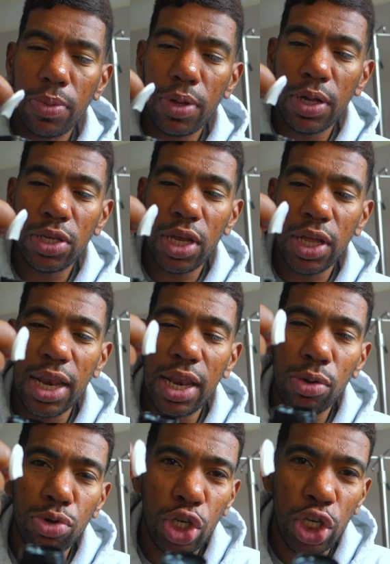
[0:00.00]
It's like a little
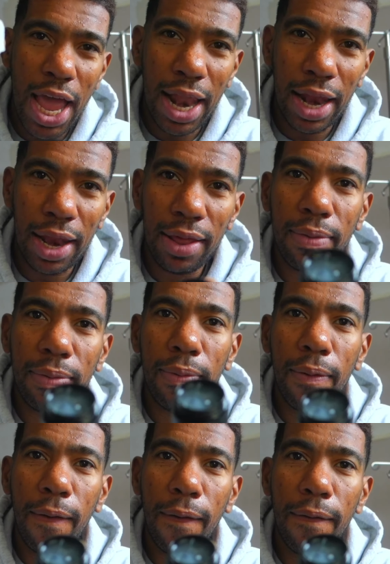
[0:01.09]
gel.
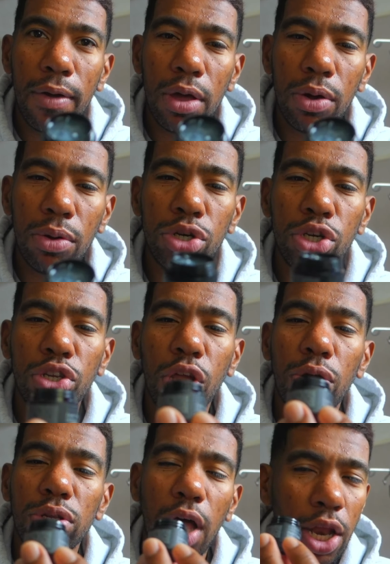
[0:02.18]
Just goes
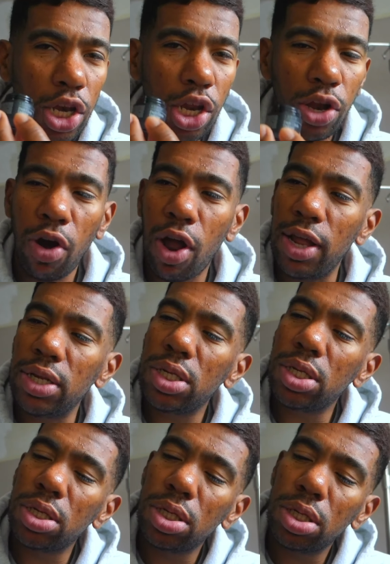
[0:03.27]
under your eyes.
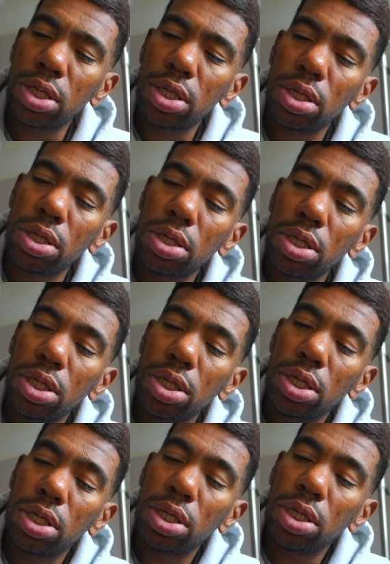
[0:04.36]

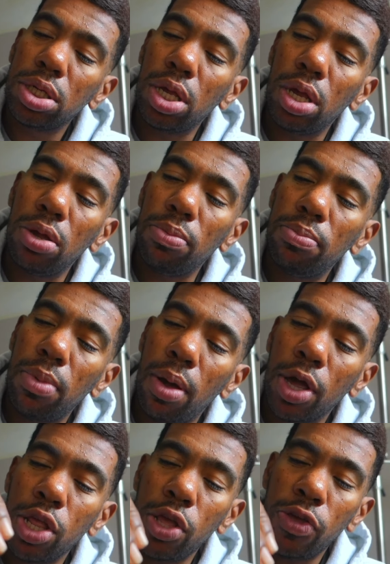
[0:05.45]
So I'm going to
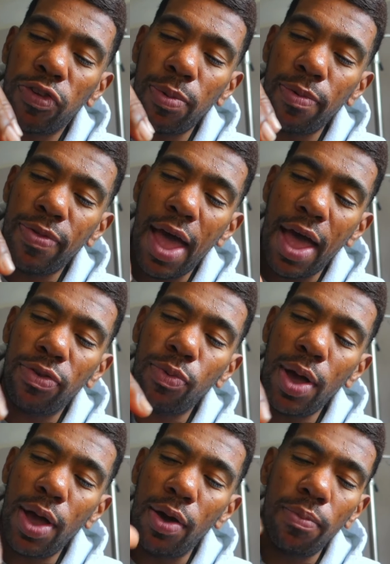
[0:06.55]
use some of that as
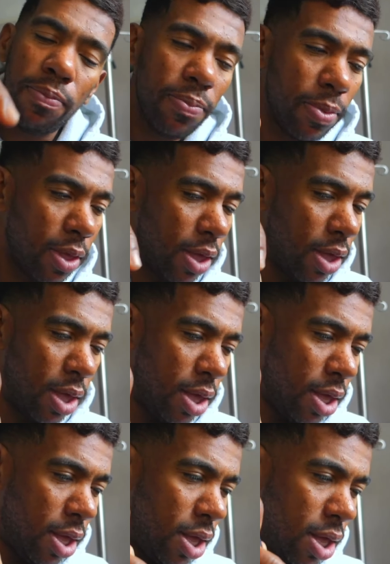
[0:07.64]
well.
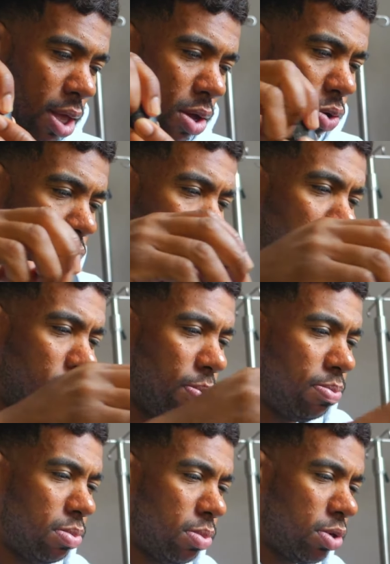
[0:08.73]
Awesome.
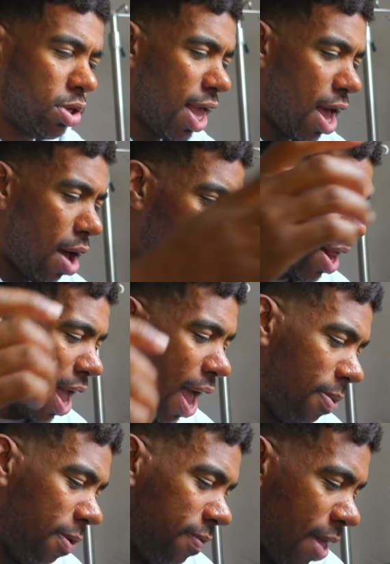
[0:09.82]
So yeah, I'm really happy
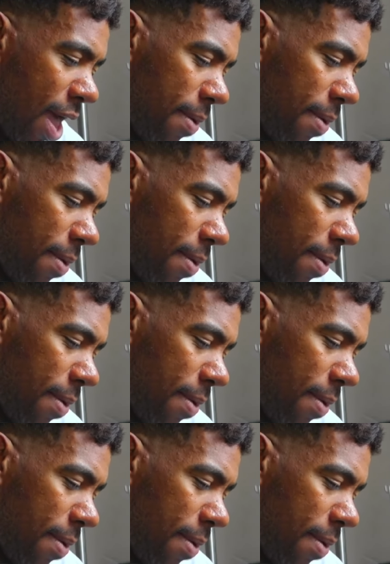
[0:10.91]
with that.